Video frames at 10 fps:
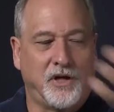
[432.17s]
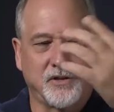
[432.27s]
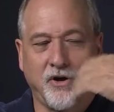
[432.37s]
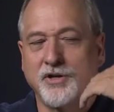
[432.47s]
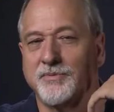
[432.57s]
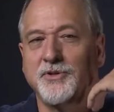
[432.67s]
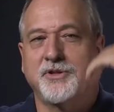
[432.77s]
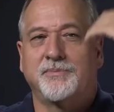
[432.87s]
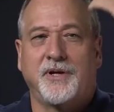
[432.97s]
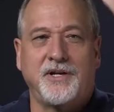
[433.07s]
As long as the
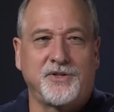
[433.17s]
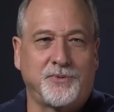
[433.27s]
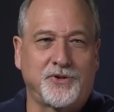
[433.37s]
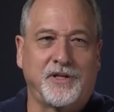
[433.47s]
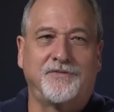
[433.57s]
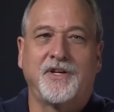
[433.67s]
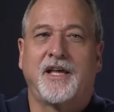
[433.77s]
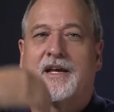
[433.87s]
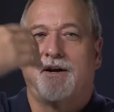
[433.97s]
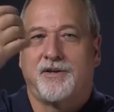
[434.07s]
music plays, you put your left
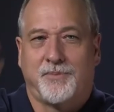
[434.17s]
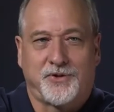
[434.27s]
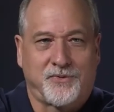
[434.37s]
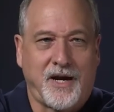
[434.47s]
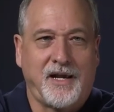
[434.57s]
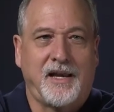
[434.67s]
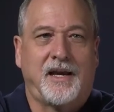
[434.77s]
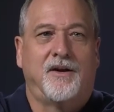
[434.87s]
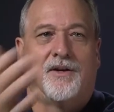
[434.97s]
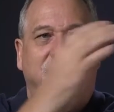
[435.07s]
hand out, you put your right hand
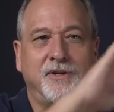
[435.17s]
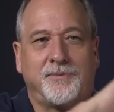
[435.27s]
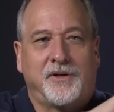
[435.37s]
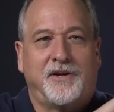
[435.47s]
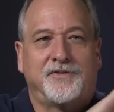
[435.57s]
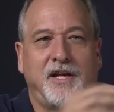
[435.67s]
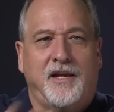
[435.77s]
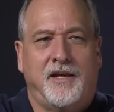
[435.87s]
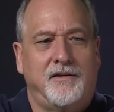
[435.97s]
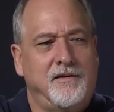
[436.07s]
out, you flip your left
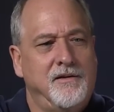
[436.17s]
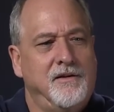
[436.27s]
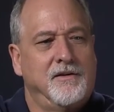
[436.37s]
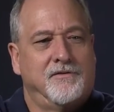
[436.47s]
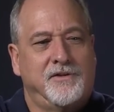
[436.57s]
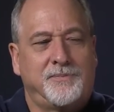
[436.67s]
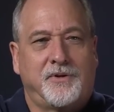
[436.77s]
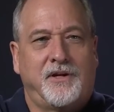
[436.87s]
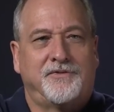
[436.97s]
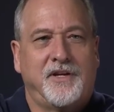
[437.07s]
hand, flip
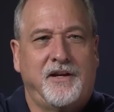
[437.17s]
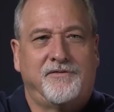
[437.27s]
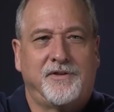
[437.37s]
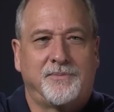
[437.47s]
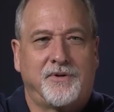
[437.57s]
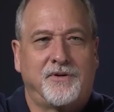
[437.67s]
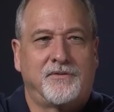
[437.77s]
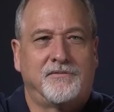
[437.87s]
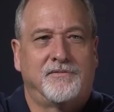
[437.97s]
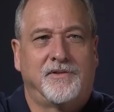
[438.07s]
your left hand, flip
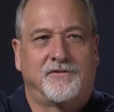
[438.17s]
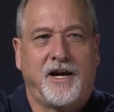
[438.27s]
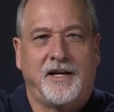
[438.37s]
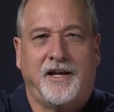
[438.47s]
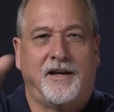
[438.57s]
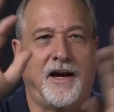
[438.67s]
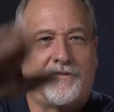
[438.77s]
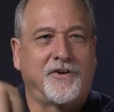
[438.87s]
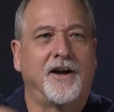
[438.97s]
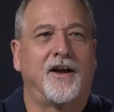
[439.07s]
your right hand.
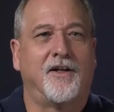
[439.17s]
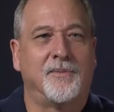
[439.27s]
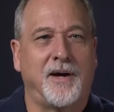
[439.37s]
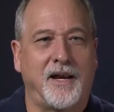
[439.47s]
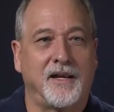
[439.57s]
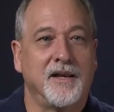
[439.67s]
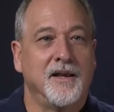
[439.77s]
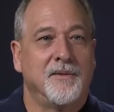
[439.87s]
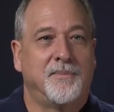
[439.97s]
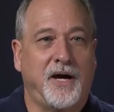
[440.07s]
I forgot all about it.
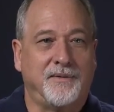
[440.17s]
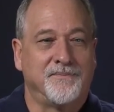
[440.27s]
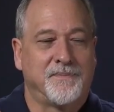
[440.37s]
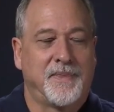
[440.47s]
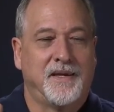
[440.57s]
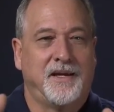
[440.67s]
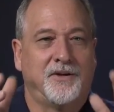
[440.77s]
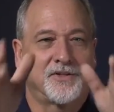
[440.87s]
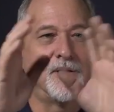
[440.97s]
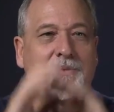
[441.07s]
But
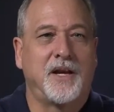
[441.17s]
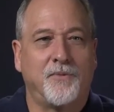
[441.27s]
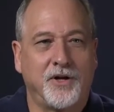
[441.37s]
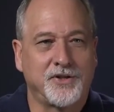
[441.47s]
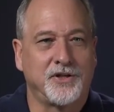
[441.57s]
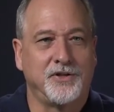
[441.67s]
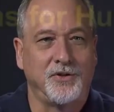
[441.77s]
here's something I want you to